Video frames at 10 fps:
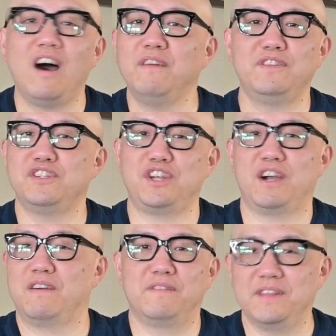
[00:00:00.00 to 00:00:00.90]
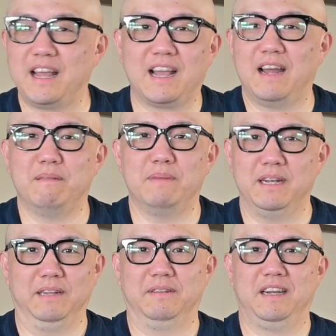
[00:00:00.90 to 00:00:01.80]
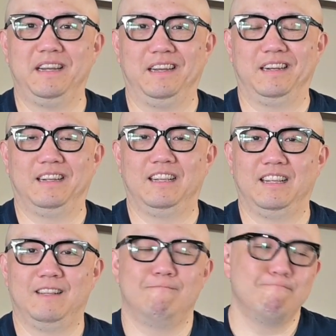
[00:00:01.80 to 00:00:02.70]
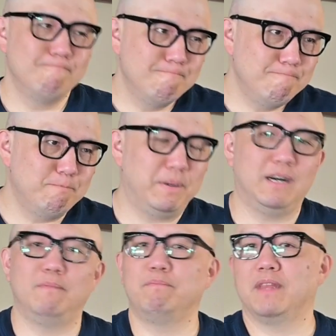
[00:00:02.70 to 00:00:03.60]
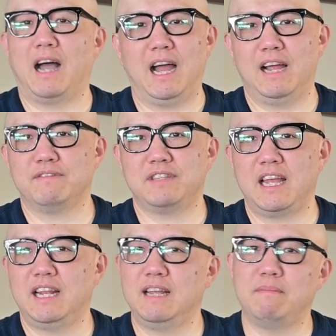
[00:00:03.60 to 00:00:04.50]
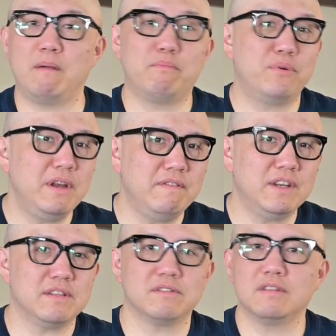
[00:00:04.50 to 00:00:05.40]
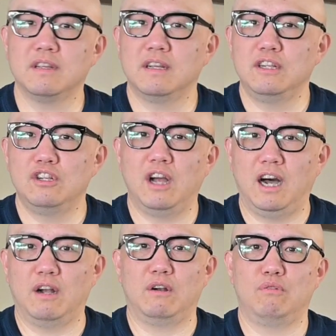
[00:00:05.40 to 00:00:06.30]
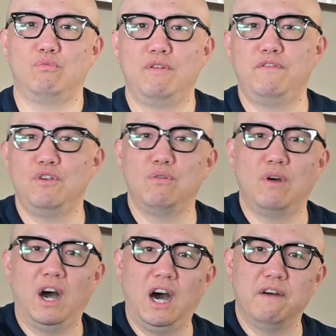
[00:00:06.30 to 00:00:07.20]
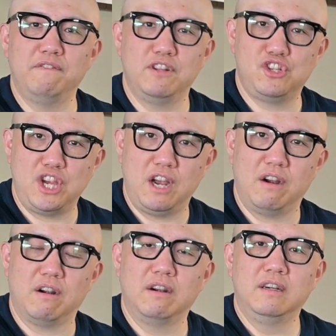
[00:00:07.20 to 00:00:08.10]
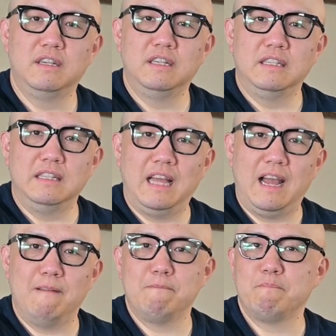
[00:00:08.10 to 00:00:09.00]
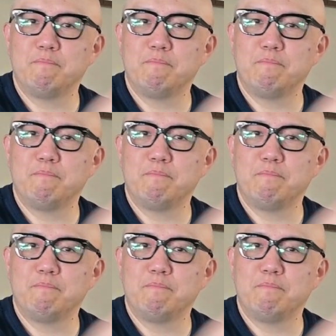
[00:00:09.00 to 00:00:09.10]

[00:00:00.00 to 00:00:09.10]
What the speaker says: office chair for that kind of money, right? But I have stated in my previous review of the chair that